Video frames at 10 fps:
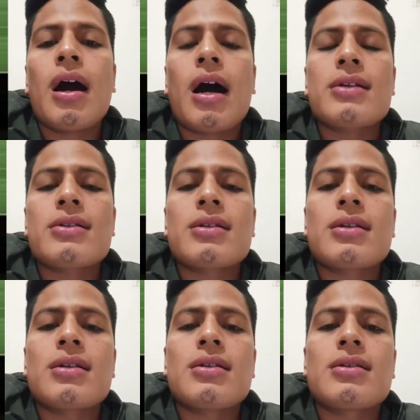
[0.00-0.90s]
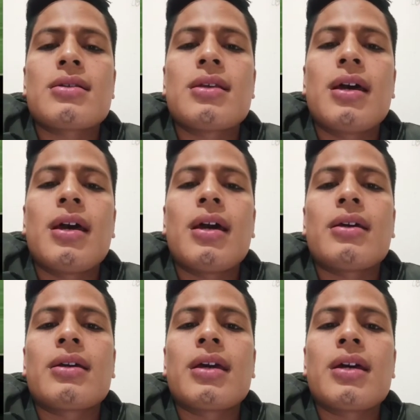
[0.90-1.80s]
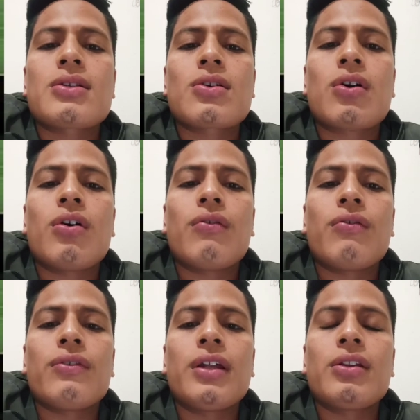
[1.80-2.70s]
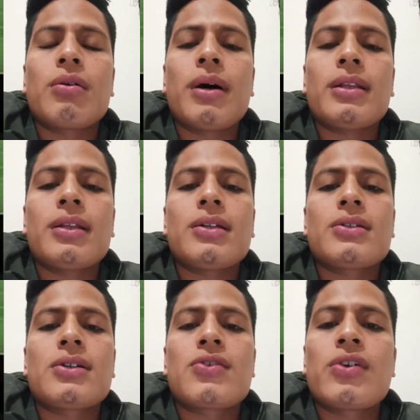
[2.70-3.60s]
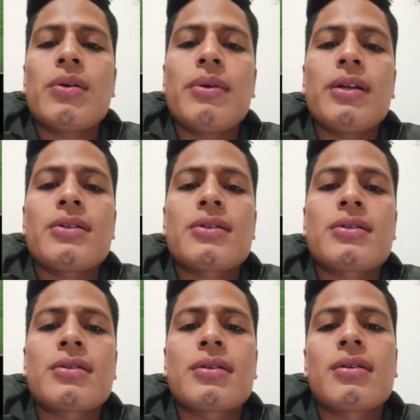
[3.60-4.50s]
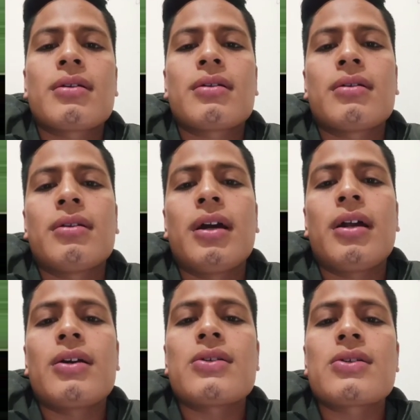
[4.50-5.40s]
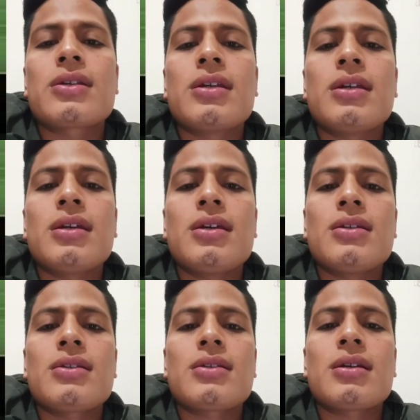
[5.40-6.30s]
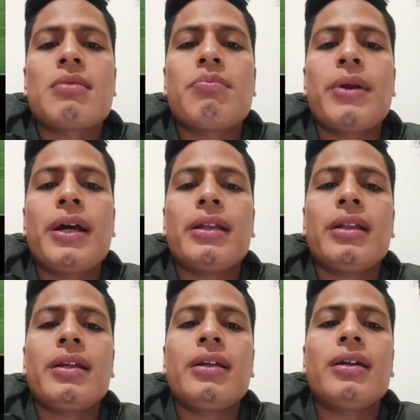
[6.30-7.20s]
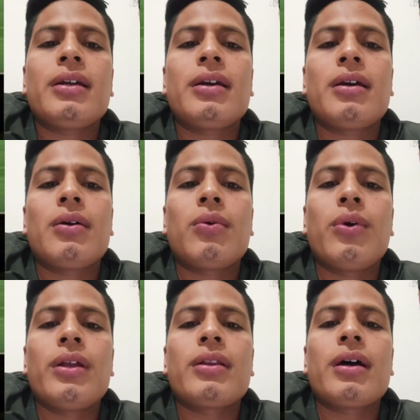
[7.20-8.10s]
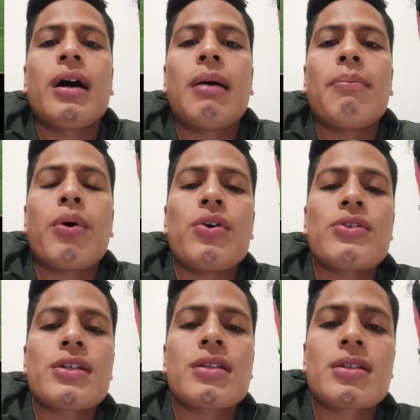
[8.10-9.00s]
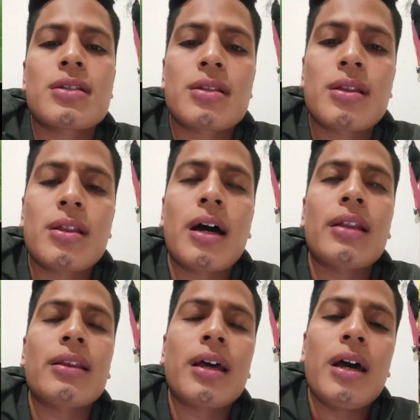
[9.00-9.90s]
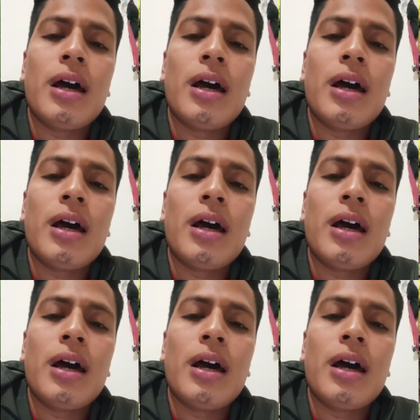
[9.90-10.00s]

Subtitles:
As is the case of Dendrobatidae terribilis, their skin is impregnated with a poison that